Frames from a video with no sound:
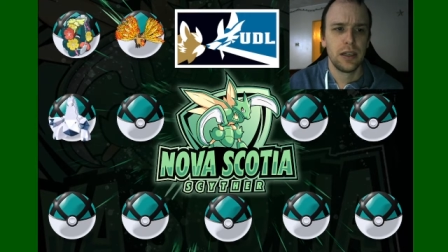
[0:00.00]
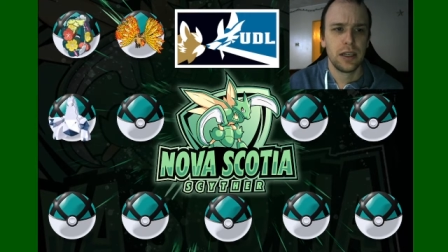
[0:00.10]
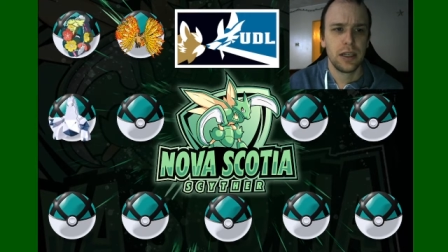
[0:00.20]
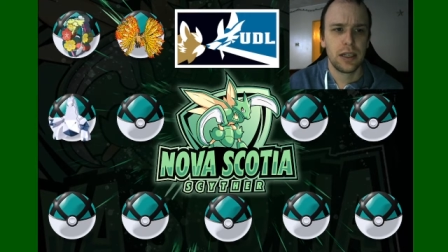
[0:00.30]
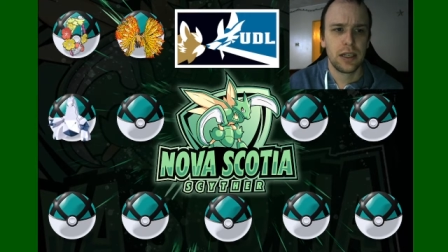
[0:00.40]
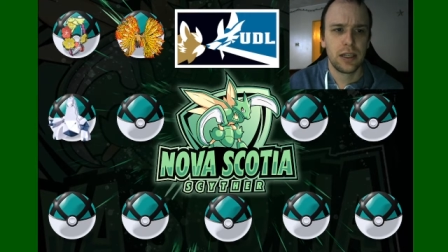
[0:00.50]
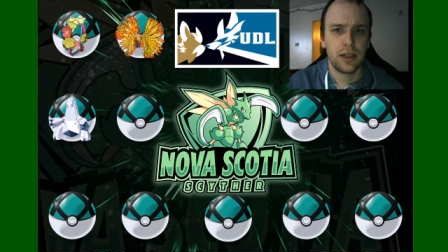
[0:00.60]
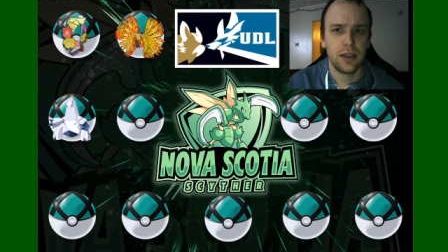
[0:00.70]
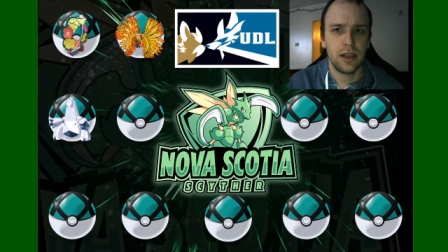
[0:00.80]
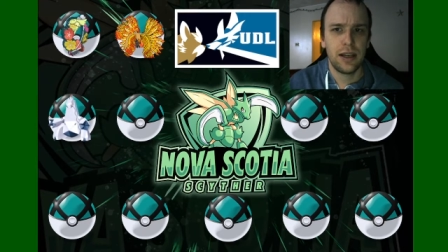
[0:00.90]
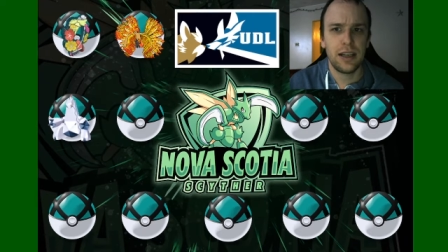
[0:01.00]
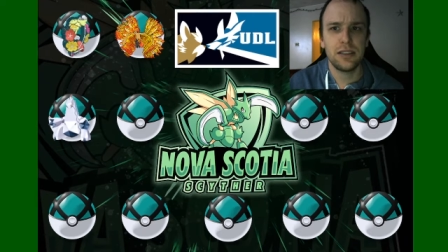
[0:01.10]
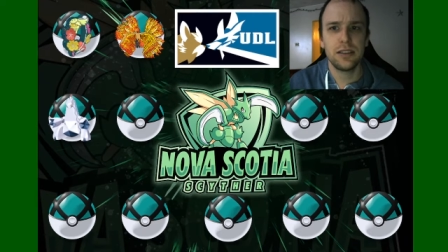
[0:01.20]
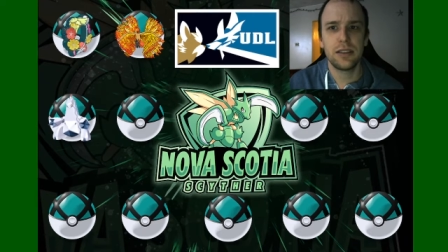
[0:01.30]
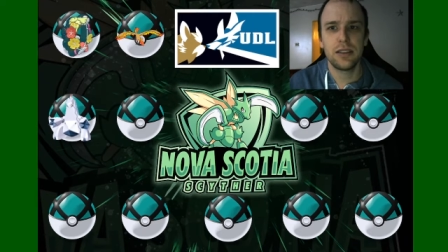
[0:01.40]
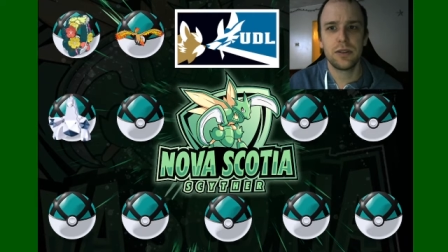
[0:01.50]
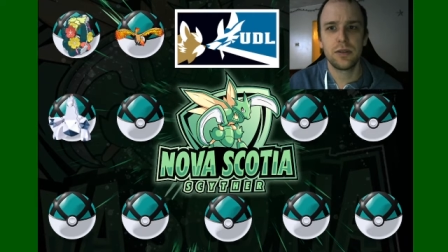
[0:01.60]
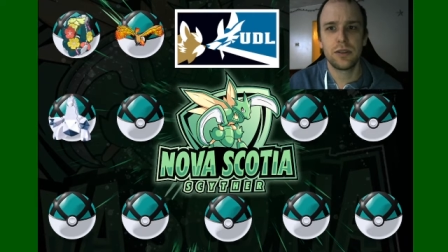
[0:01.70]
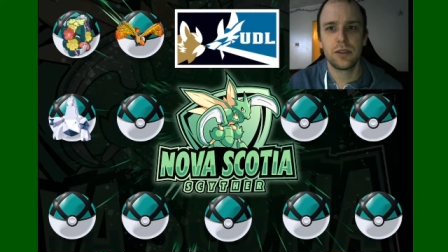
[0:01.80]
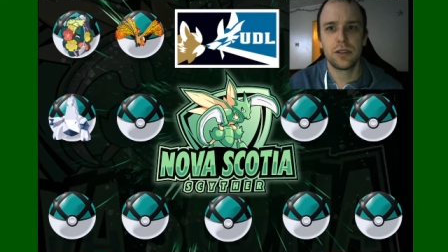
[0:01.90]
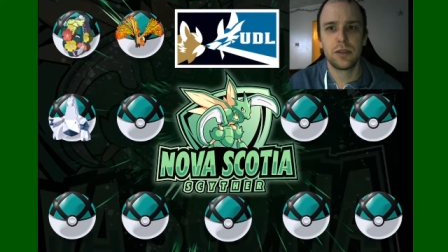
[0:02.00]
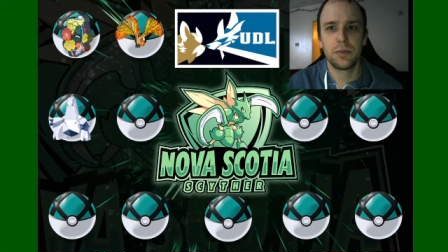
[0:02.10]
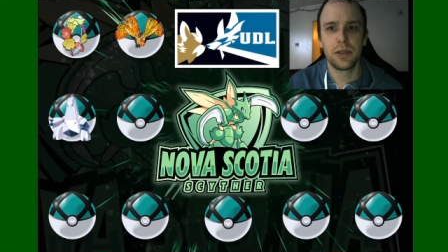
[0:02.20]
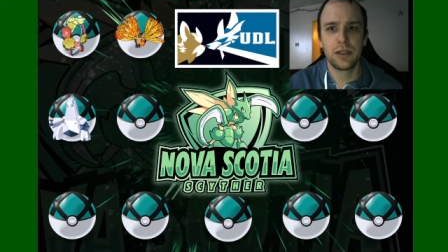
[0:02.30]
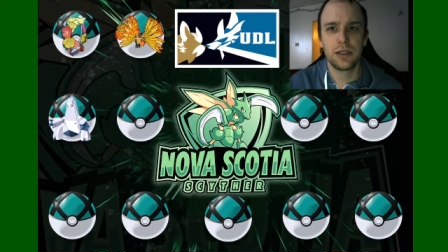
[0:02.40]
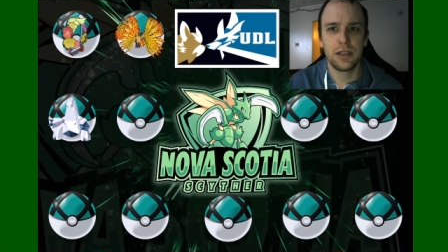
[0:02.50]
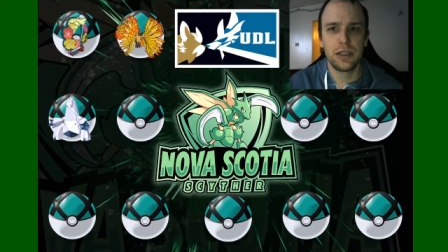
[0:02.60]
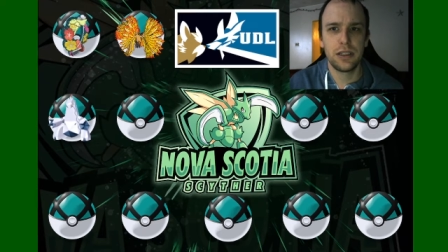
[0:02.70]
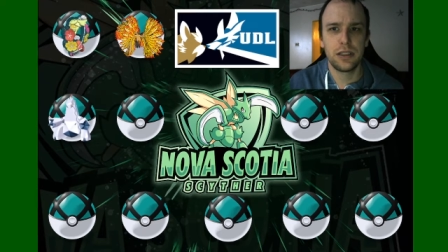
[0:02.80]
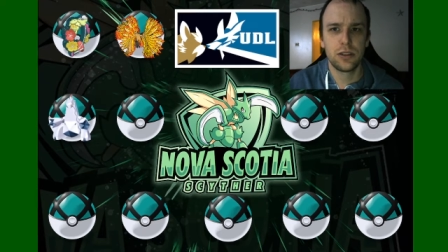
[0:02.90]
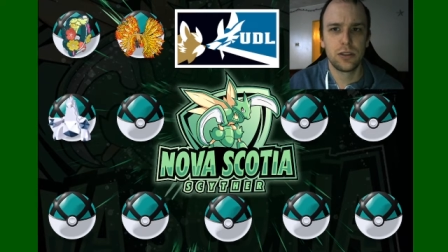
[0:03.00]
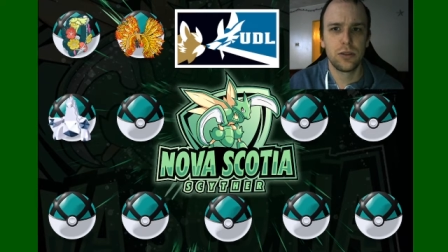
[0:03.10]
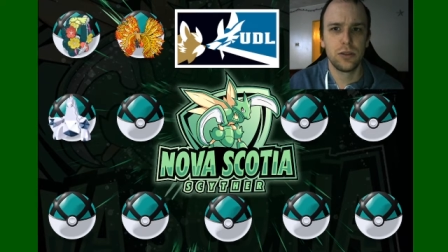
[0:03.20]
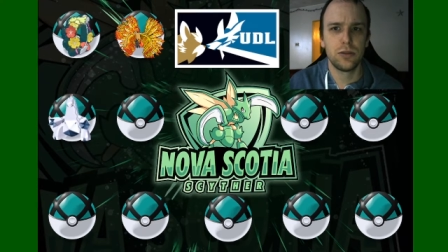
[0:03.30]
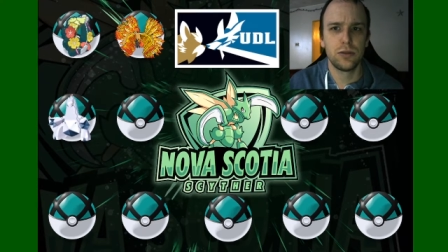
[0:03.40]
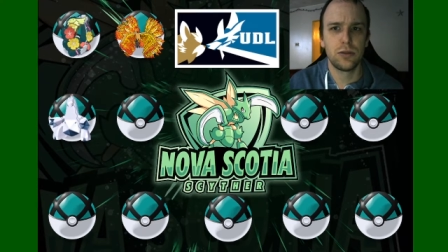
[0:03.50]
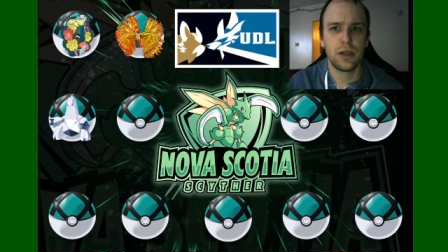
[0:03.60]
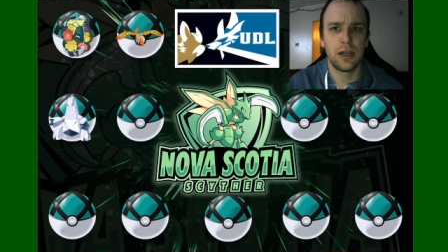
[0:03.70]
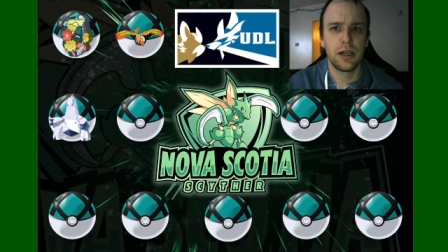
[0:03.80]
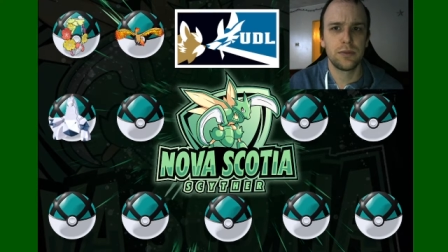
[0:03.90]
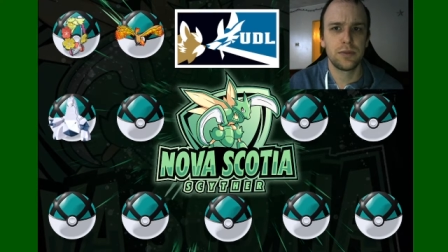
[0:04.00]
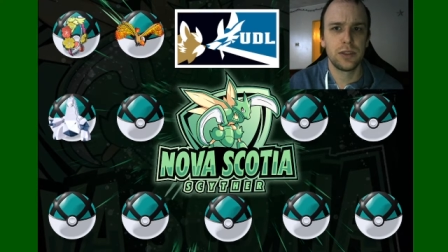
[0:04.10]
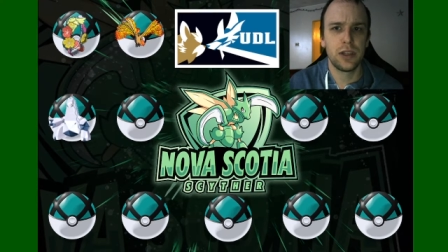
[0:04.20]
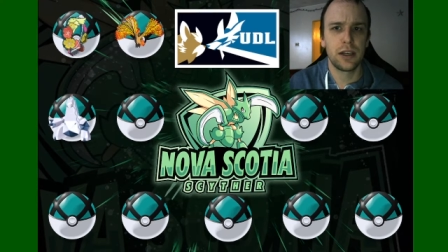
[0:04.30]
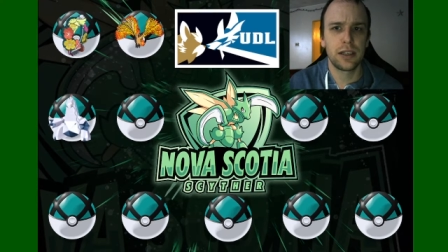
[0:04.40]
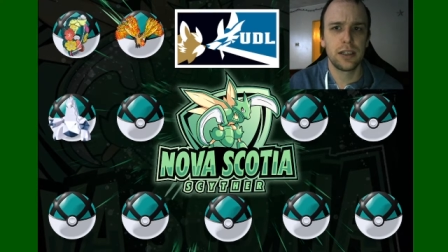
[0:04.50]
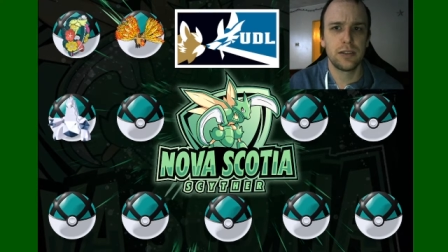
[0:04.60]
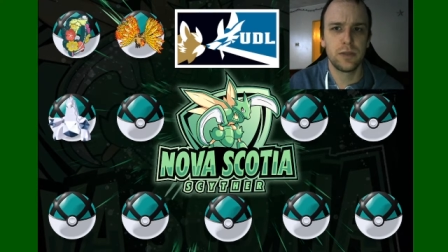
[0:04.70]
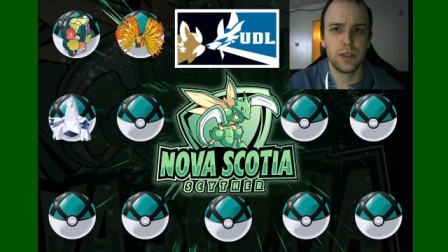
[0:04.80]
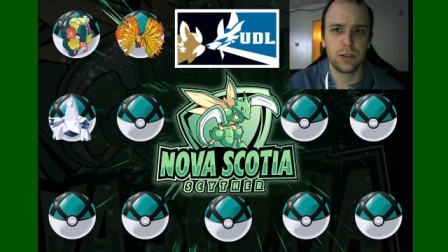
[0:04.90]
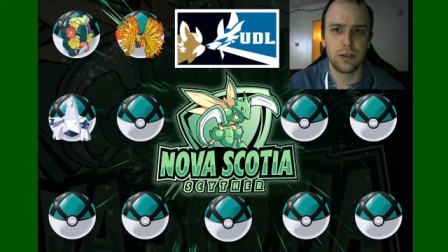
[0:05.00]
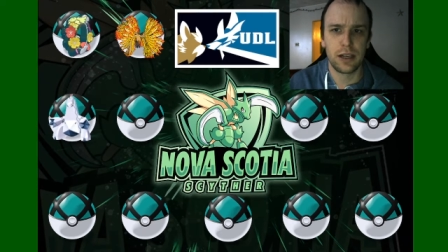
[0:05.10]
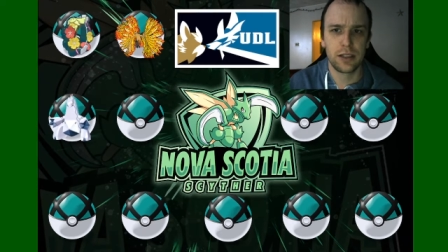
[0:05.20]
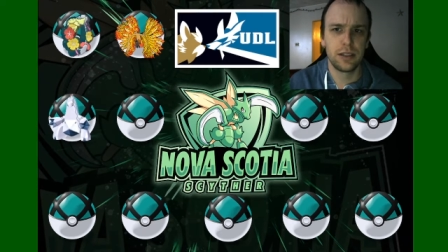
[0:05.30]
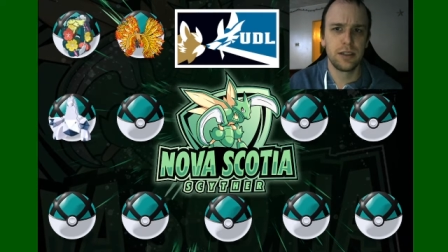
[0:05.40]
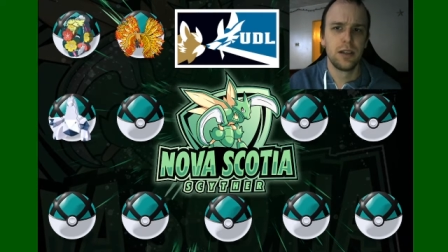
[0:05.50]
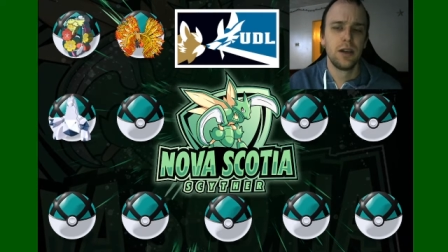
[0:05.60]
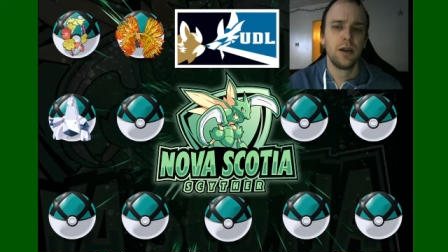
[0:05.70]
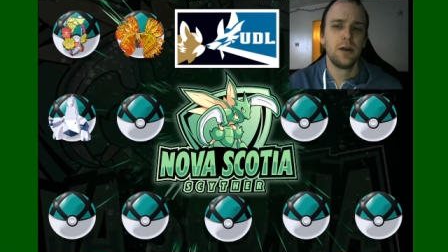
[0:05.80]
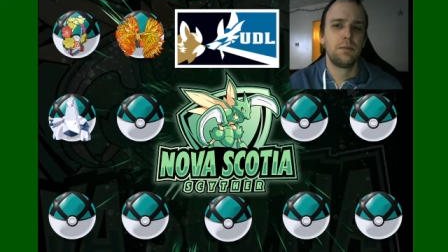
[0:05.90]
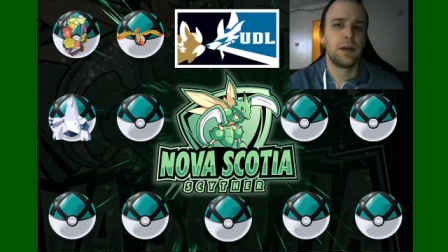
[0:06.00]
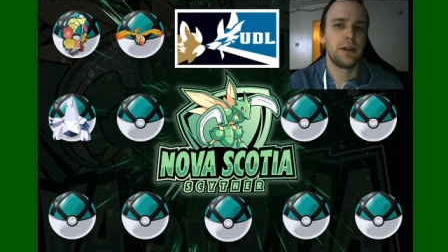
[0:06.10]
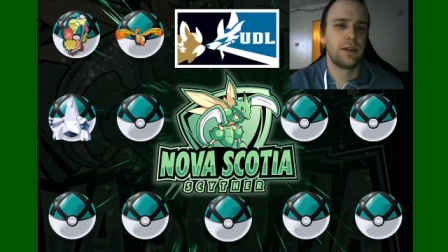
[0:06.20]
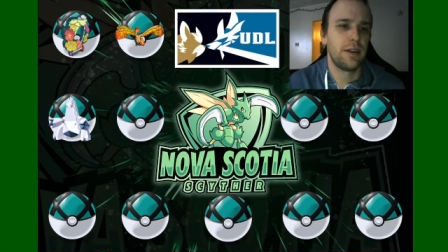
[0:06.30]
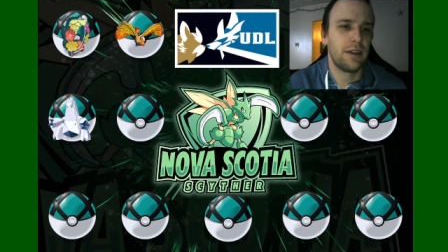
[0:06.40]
It has the ability to not get redirected, but